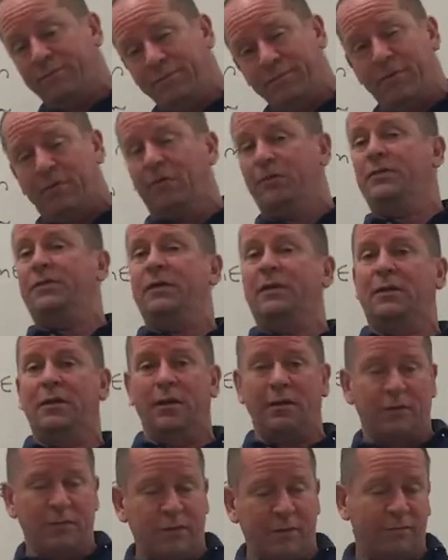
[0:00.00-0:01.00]
Varsity
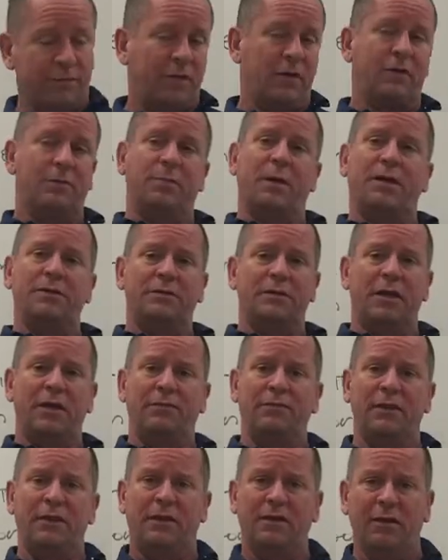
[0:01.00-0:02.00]
kickoff followed by
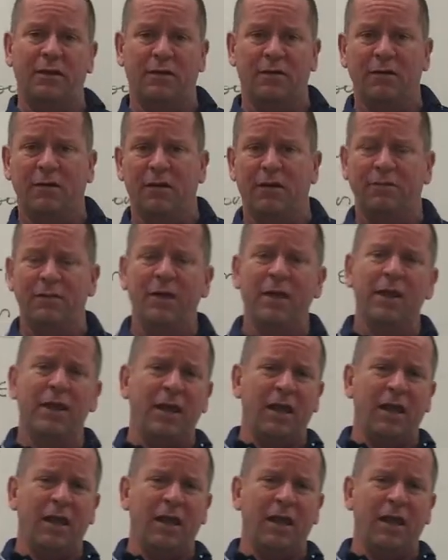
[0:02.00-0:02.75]
JV kickoff.